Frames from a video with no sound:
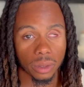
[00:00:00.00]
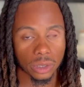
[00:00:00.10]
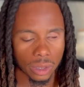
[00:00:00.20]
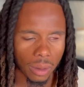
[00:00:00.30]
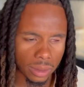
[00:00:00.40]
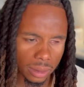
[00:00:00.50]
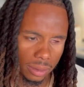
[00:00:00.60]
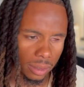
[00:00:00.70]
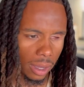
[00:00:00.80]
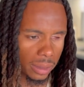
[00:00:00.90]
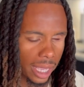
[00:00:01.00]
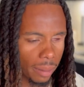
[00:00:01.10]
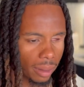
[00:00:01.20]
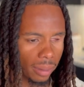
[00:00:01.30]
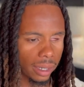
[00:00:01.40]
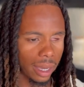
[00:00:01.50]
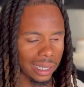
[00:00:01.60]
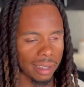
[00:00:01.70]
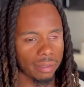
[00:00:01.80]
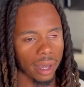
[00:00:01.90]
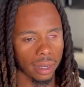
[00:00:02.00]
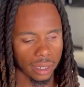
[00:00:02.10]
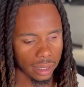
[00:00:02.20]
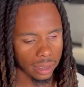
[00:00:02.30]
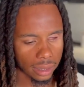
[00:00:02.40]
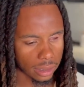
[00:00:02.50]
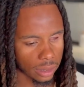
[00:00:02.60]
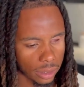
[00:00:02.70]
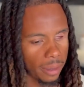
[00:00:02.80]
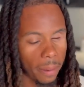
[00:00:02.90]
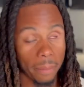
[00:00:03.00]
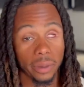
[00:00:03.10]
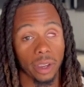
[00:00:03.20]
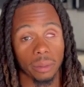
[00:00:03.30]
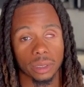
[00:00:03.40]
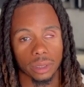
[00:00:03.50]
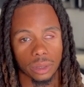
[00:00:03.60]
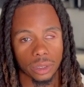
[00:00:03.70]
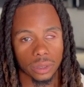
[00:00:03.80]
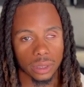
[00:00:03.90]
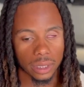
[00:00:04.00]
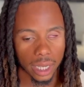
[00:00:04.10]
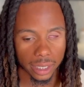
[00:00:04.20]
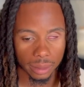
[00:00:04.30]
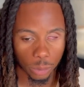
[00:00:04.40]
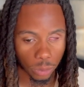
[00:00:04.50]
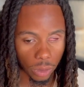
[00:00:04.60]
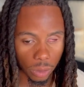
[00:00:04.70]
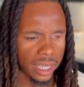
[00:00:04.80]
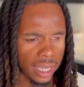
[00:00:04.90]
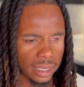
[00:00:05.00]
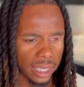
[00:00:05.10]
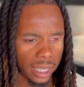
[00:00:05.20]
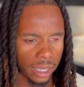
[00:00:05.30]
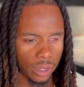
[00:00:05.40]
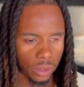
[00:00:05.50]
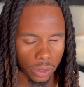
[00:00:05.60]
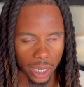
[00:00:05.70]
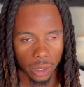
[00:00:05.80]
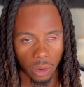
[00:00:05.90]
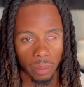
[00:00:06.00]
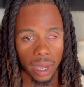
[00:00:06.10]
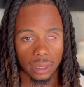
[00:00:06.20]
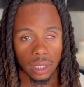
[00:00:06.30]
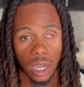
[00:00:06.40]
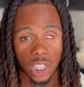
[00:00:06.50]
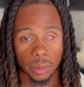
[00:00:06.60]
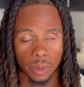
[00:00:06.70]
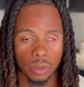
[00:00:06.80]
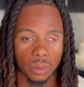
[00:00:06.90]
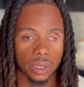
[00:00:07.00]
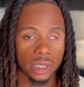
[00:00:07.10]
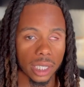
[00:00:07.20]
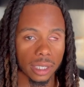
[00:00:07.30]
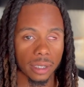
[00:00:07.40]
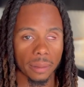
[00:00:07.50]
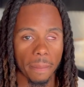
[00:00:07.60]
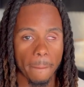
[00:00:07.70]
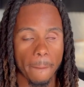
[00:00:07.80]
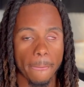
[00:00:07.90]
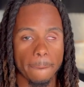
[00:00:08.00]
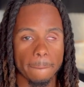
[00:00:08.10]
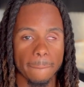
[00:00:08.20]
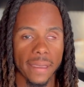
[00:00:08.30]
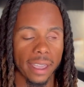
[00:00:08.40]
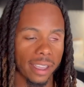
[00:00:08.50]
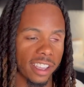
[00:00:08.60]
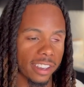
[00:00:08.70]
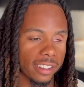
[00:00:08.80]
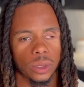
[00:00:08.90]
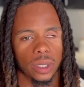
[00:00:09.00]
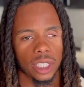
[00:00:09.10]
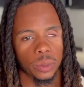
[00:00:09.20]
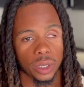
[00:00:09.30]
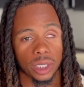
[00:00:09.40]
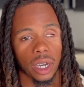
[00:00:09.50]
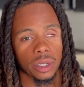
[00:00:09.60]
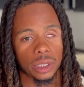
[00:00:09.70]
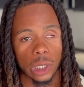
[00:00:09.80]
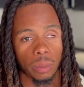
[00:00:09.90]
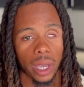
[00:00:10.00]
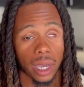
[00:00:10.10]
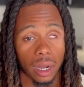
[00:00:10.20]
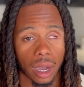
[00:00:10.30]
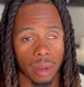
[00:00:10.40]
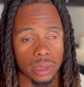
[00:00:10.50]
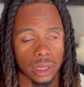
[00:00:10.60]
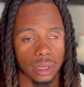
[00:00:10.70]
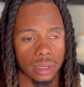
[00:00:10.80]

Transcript: So I was happy about that. Like, finally, at least, I'm done with surgery. I can move on. Next day, you gotta go back to the hospital for a checkup. And so that's when the doctor told me I got an option.